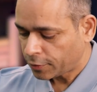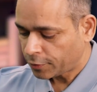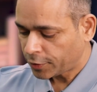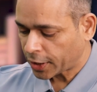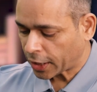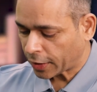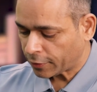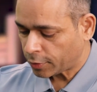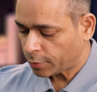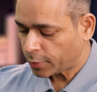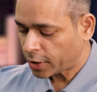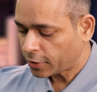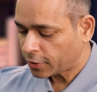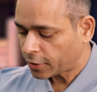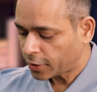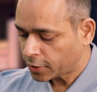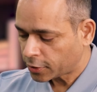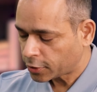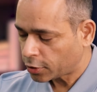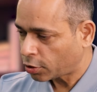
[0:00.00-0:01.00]
we have the
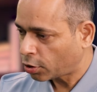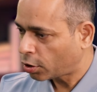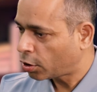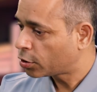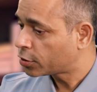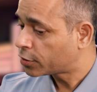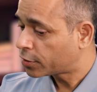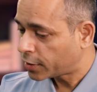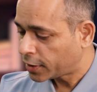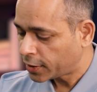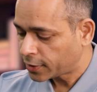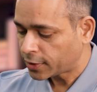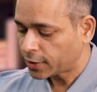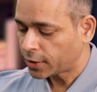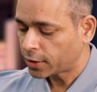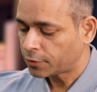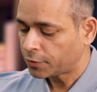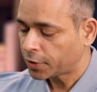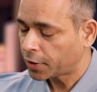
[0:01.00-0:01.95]
metrics, logs, traces,